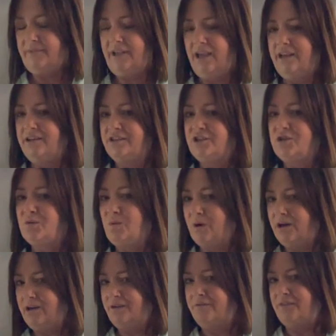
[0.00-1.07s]
and a
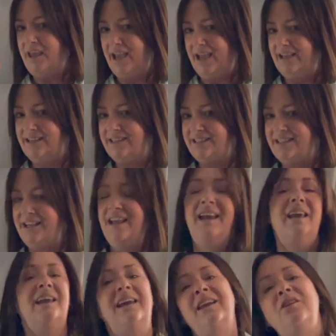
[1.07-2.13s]
squirt of this
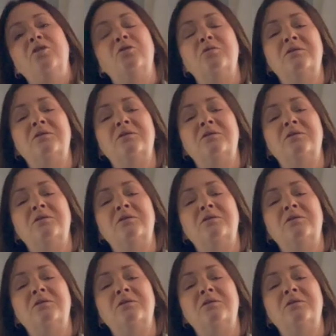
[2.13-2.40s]
in your